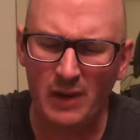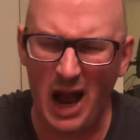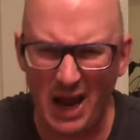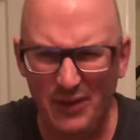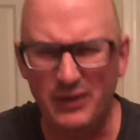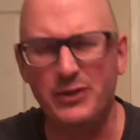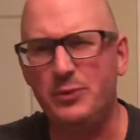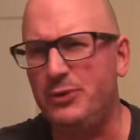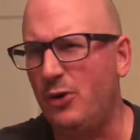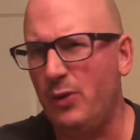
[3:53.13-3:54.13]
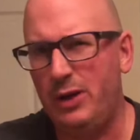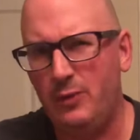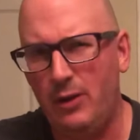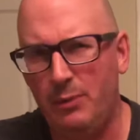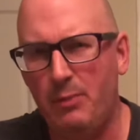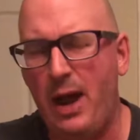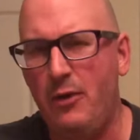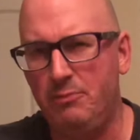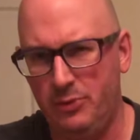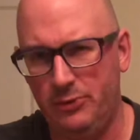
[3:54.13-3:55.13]
I think this would go really well with
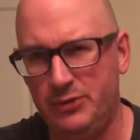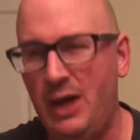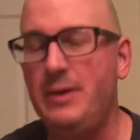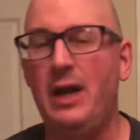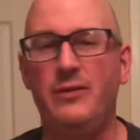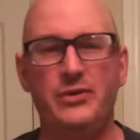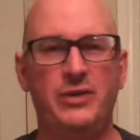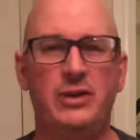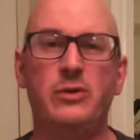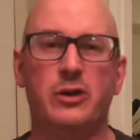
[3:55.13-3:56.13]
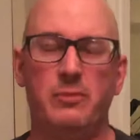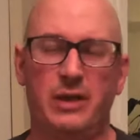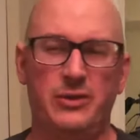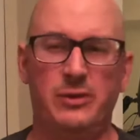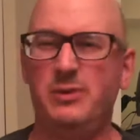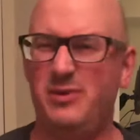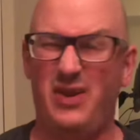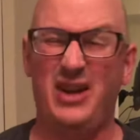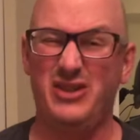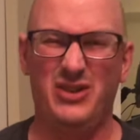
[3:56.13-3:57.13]
brown booze. I mean, obviously you could mix this with
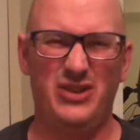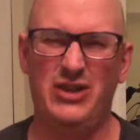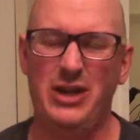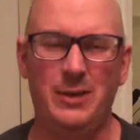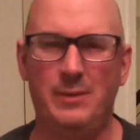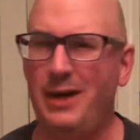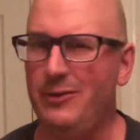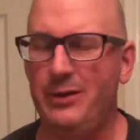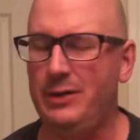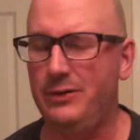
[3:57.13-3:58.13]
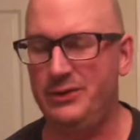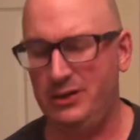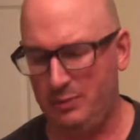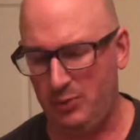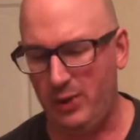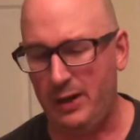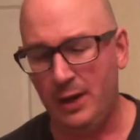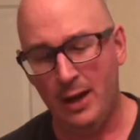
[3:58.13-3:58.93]
vodka or gin, but I really don't see the point.